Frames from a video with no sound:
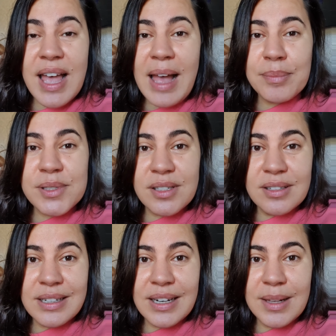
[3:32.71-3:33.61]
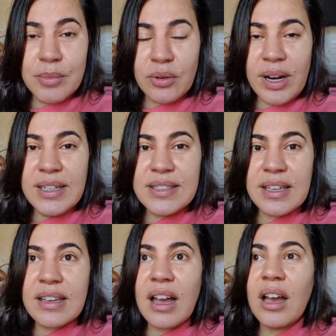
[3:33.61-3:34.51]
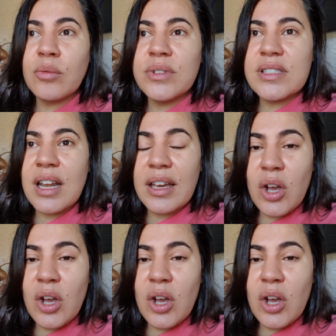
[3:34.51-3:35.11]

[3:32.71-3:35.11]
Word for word: absolutely liberating i was like